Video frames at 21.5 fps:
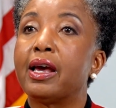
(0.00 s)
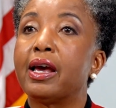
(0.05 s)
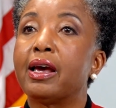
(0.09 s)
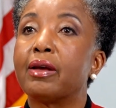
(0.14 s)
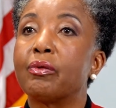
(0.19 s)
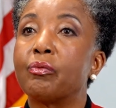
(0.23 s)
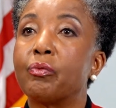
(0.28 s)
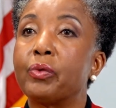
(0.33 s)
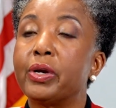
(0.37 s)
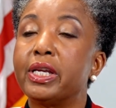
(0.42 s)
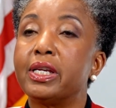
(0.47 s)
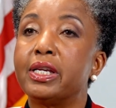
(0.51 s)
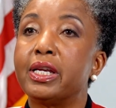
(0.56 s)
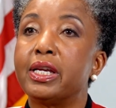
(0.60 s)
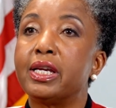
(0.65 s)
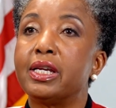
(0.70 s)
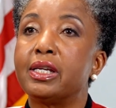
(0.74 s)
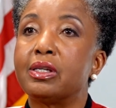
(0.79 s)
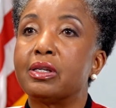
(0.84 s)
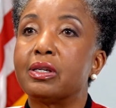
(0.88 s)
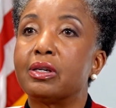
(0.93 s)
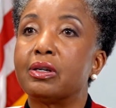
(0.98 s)
and we
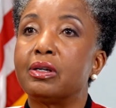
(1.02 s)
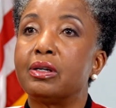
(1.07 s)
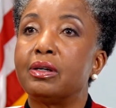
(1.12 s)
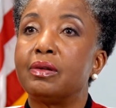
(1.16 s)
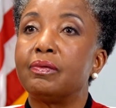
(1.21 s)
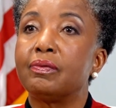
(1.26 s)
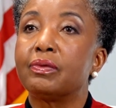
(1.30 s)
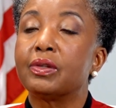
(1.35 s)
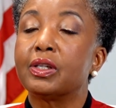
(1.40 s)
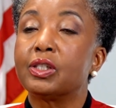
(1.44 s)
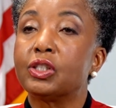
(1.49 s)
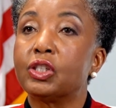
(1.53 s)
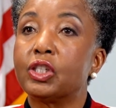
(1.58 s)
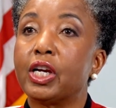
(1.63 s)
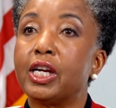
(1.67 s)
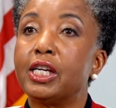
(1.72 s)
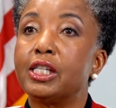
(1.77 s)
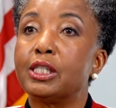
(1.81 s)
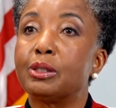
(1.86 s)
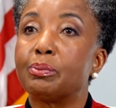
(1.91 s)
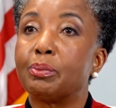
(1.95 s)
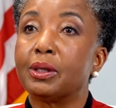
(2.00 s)
need to
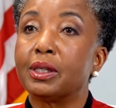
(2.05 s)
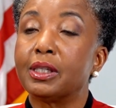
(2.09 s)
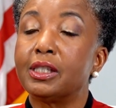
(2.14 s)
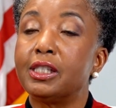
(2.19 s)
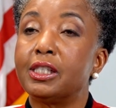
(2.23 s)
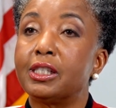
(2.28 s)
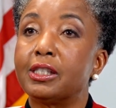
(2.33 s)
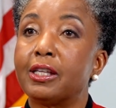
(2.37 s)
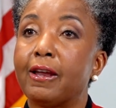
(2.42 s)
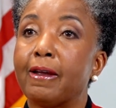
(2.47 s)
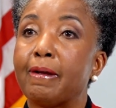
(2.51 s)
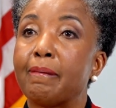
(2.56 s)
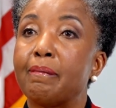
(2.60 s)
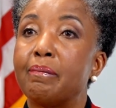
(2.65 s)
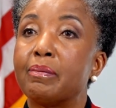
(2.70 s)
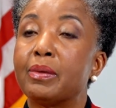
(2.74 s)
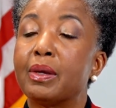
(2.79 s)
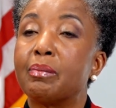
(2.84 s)
change policing